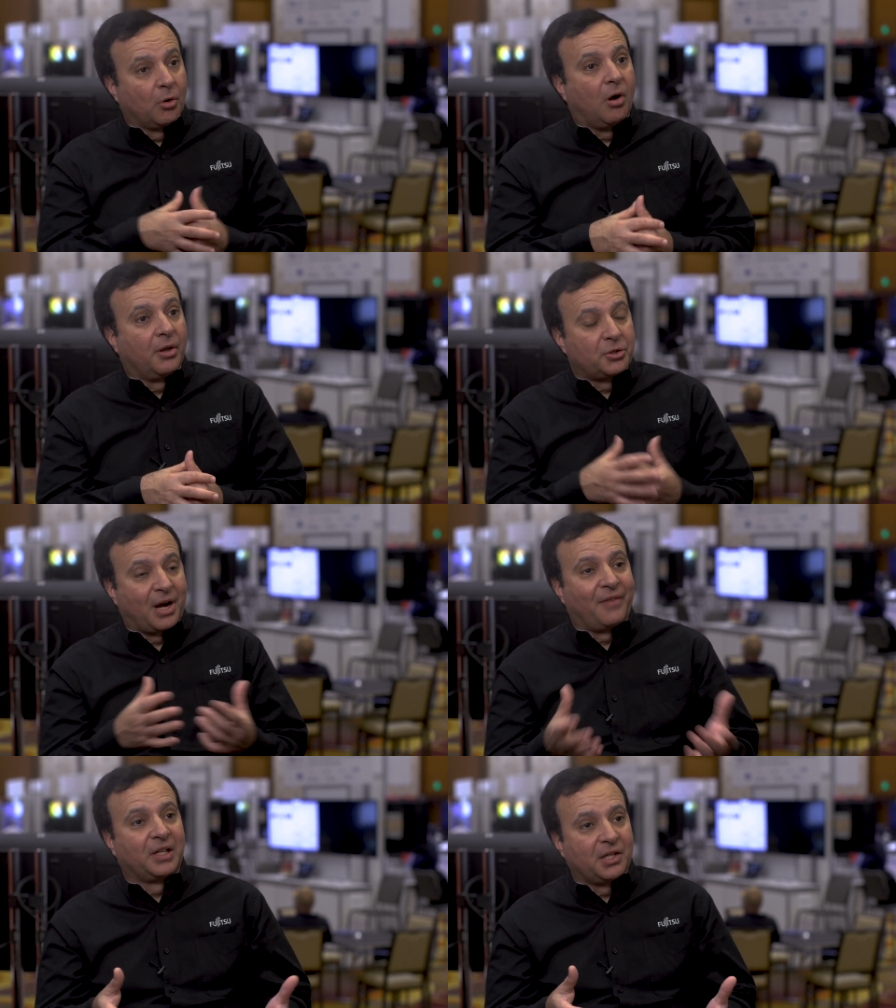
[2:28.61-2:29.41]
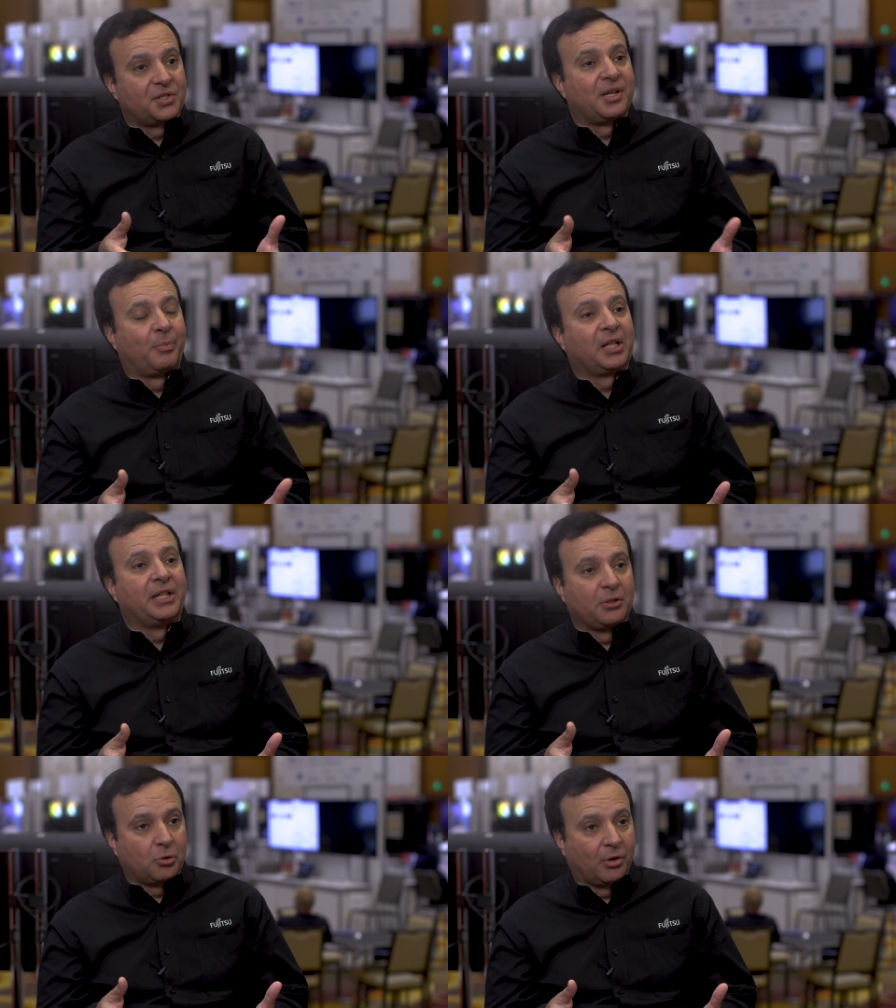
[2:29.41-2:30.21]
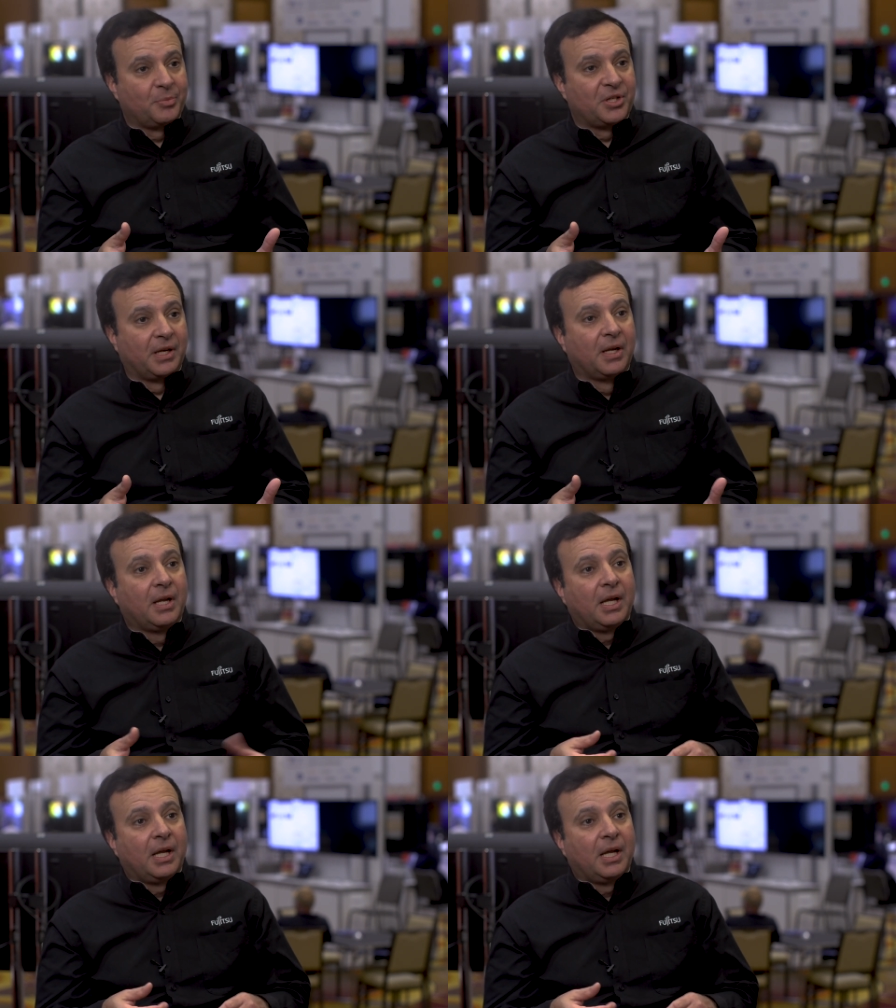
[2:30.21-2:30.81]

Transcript: all the traffic is typically encrypted.